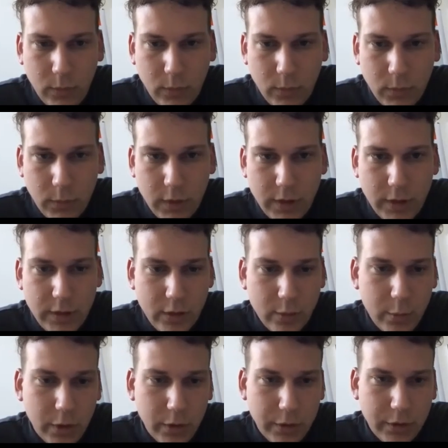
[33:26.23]
this needs to
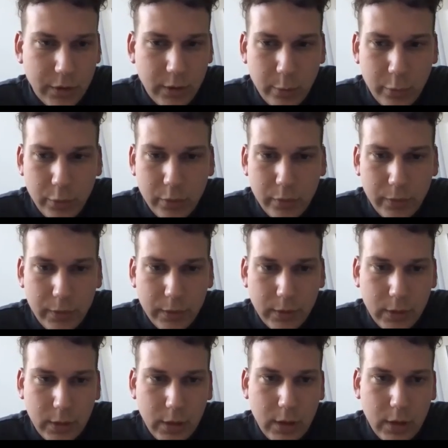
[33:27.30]
be also improved.
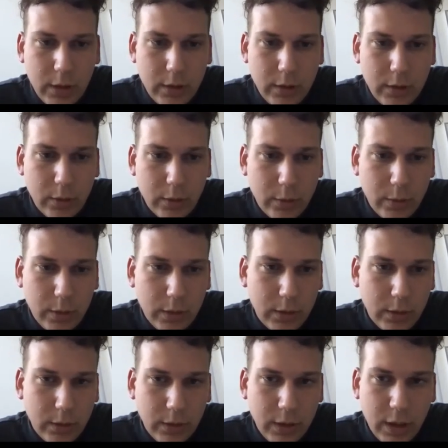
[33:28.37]
So
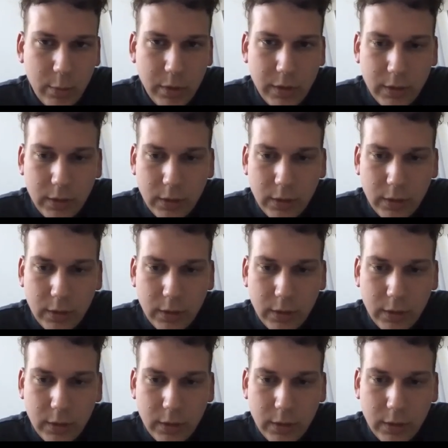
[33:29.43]
we name it